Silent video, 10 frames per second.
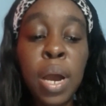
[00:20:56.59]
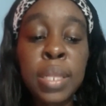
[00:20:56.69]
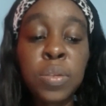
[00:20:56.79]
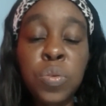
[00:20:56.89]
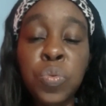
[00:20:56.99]

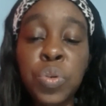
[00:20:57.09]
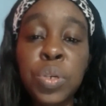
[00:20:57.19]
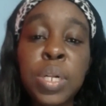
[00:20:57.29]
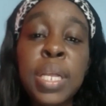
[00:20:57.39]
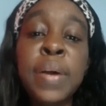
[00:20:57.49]
and
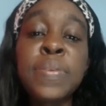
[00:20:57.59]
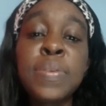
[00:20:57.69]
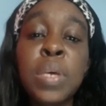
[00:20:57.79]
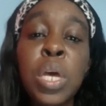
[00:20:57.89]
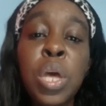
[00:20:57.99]
social
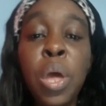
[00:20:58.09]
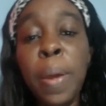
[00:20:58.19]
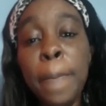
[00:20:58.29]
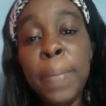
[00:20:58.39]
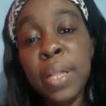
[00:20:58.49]
class.
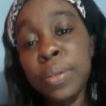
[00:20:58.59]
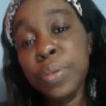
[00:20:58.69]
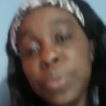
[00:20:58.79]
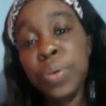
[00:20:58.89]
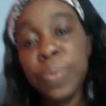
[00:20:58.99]
Mills
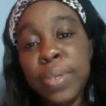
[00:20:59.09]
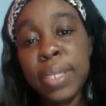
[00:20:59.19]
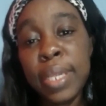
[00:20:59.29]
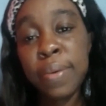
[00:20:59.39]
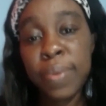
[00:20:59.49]

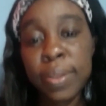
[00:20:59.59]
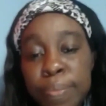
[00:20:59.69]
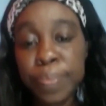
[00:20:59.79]
2011.